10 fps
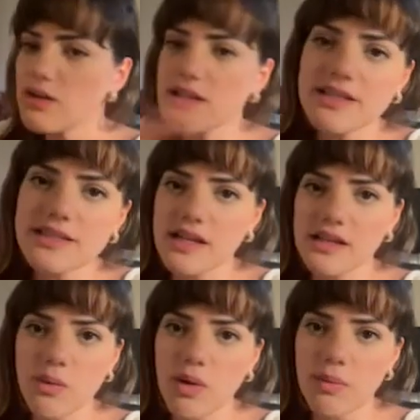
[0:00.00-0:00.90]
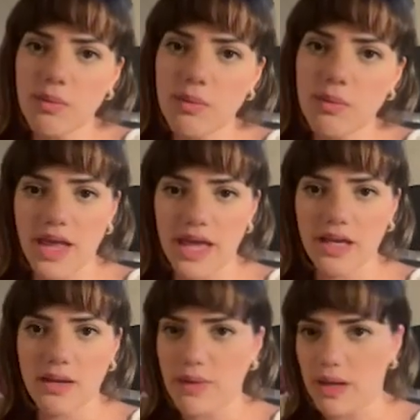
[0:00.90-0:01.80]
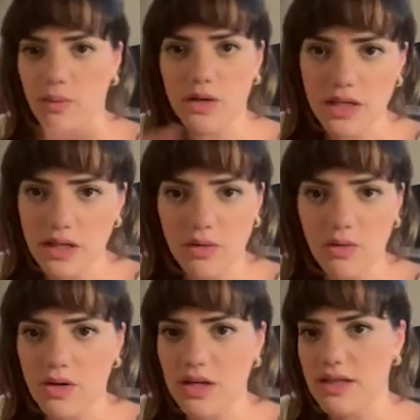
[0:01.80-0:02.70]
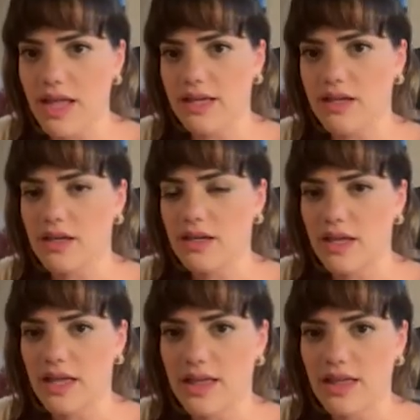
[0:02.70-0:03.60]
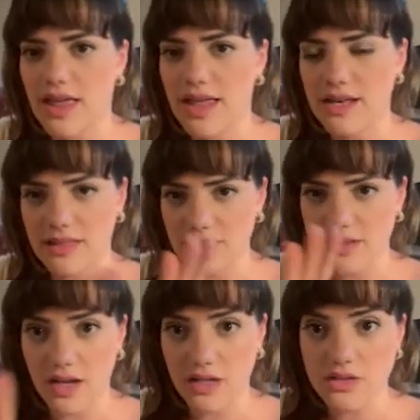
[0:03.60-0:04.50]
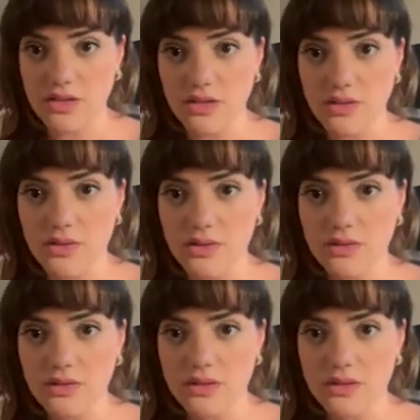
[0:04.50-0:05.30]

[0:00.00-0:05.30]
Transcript: necessarily want people to like my work or like anything that I do